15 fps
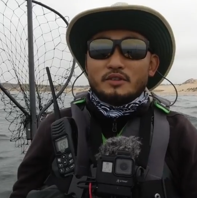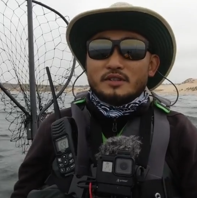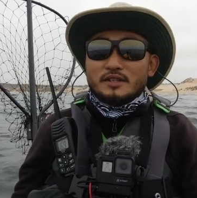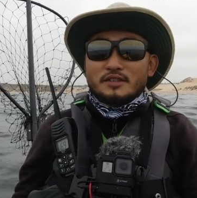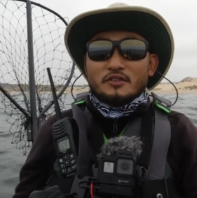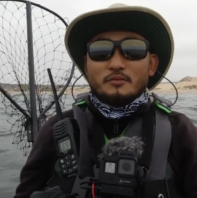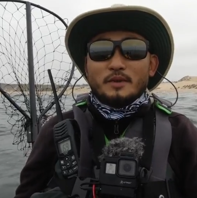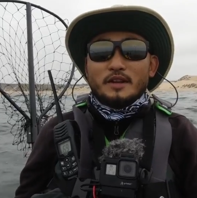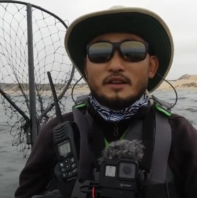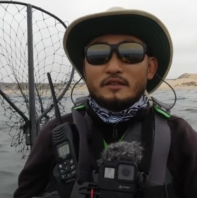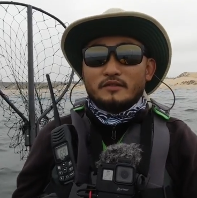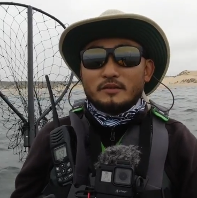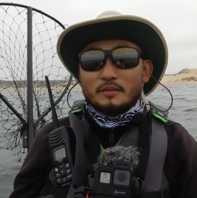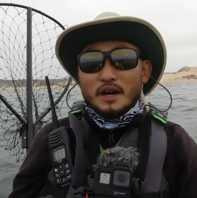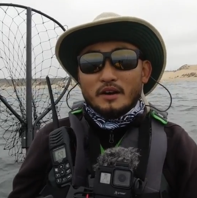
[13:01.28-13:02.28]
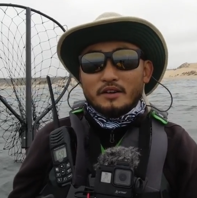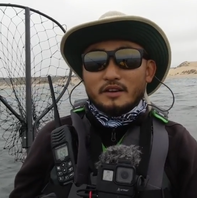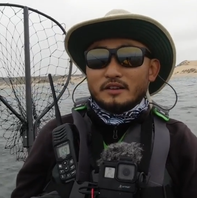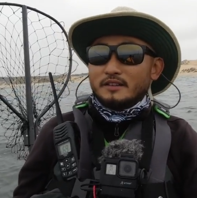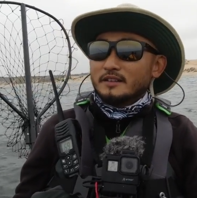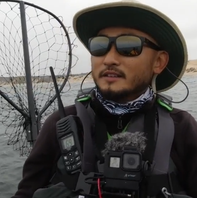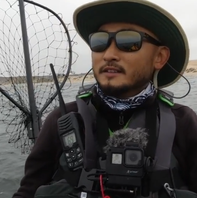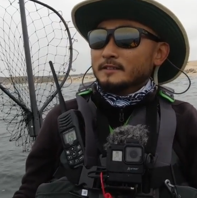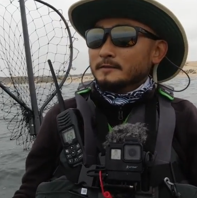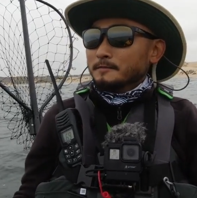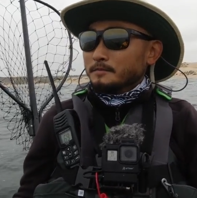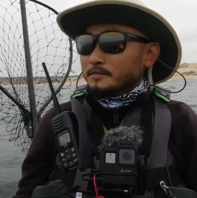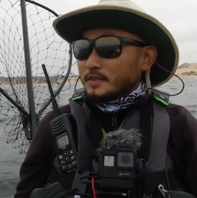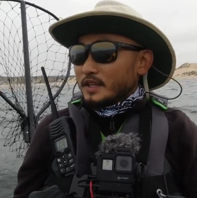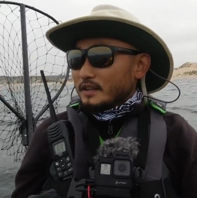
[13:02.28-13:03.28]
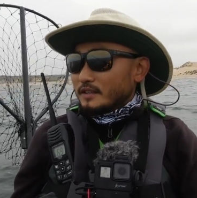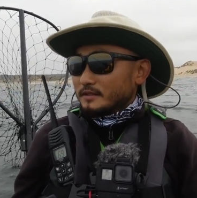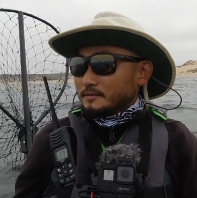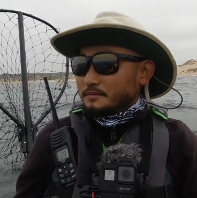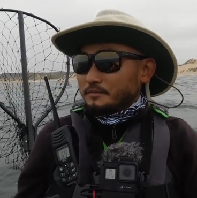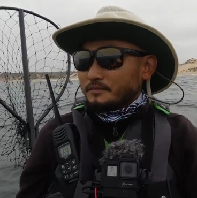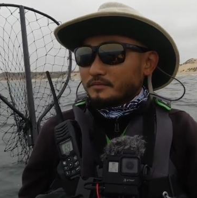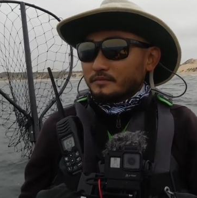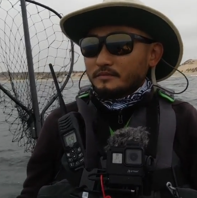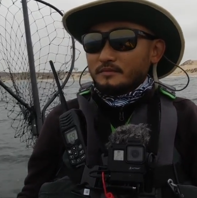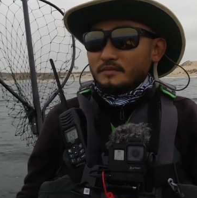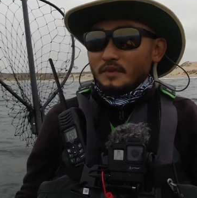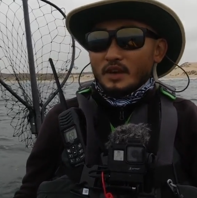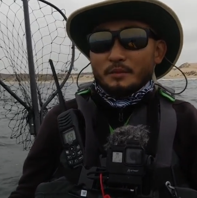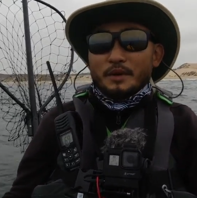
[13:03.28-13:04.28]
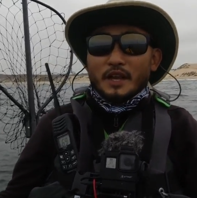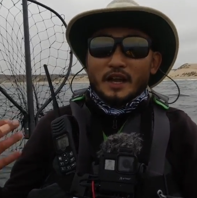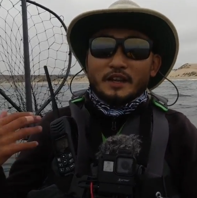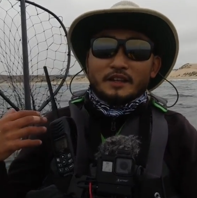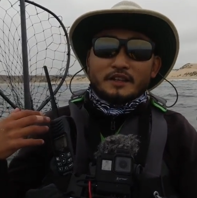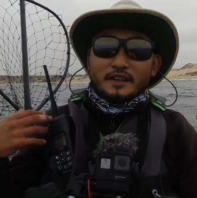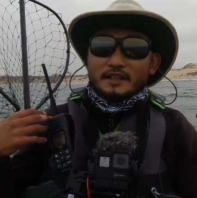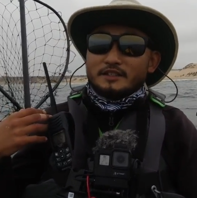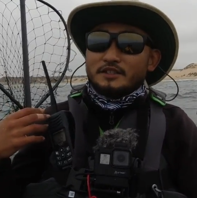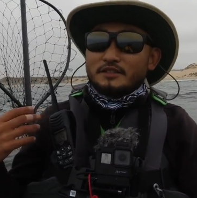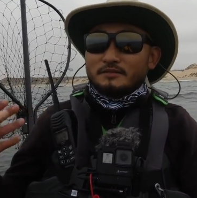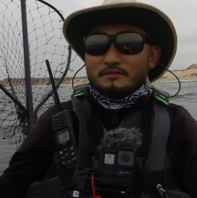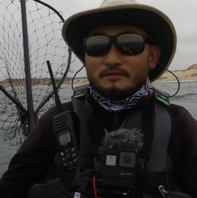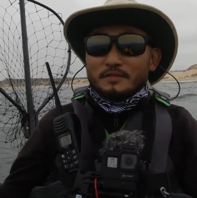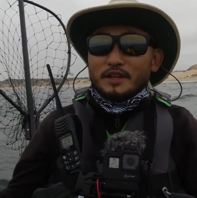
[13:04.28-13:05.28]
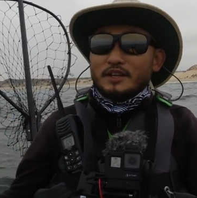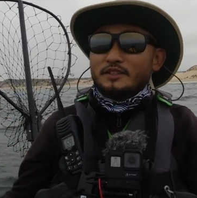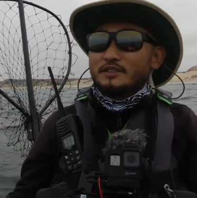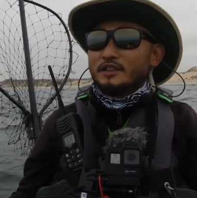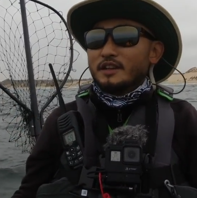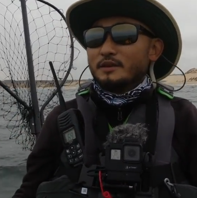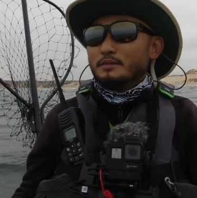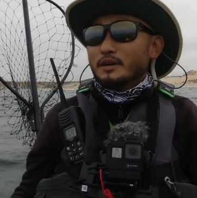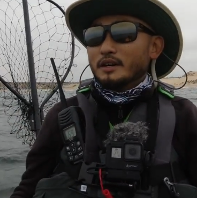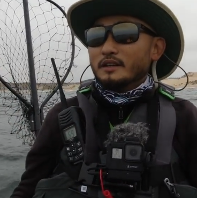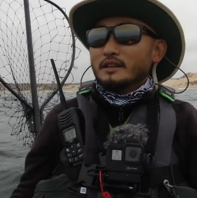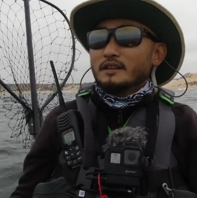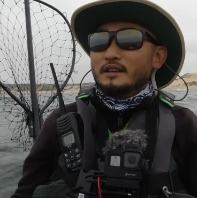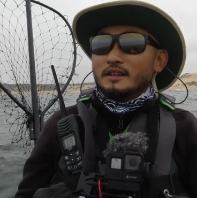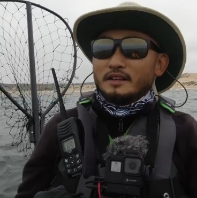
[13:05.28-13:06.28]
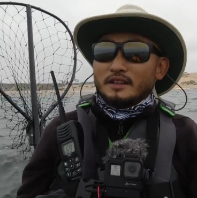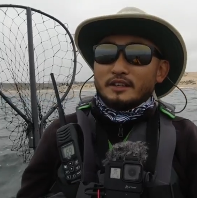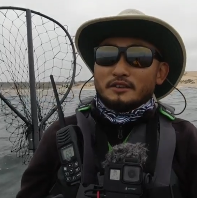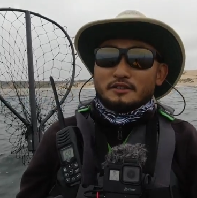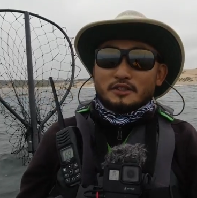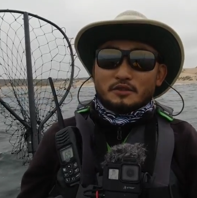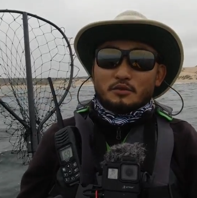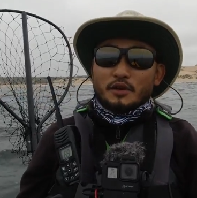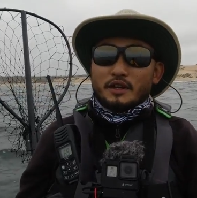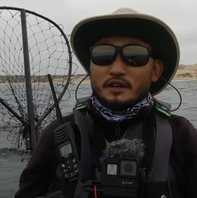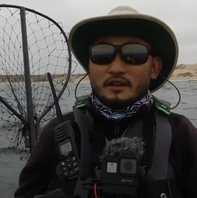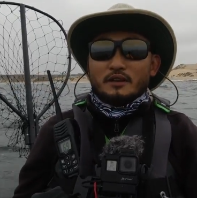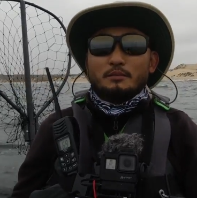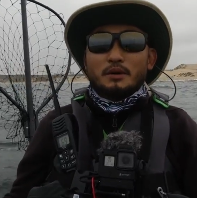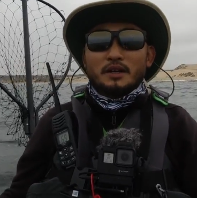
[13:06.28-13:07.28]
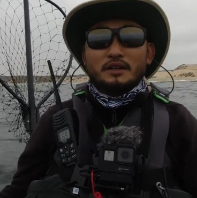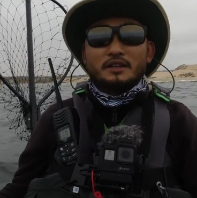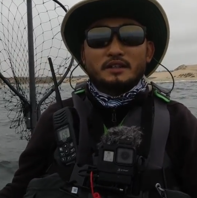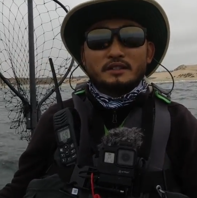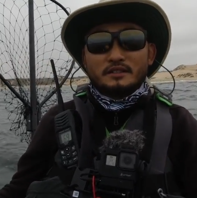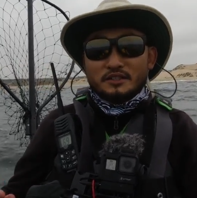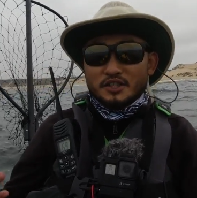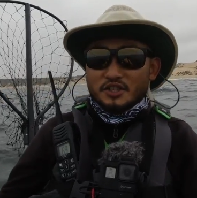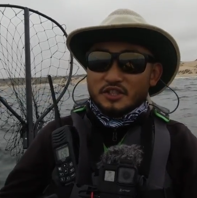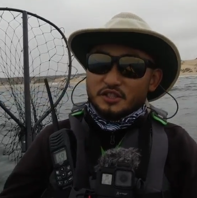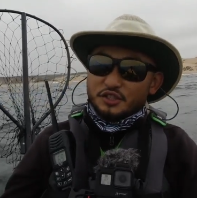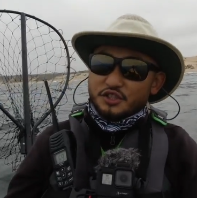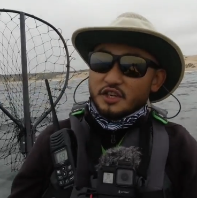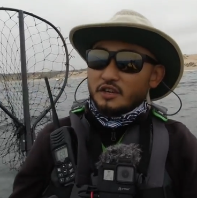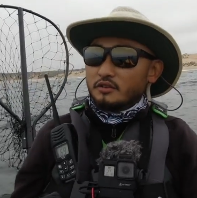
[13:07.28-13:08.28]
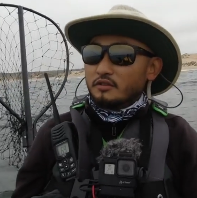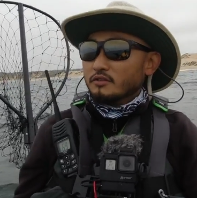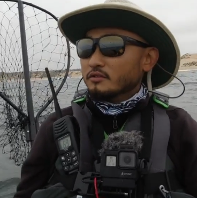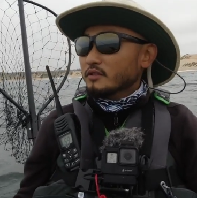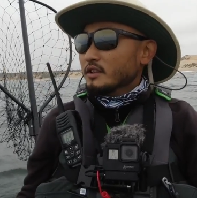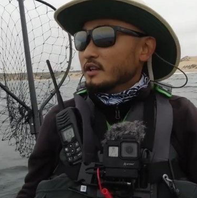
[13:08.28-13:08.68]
there's so many of them out here um, i mean i didn't catch many today but you know squid are abundant just in general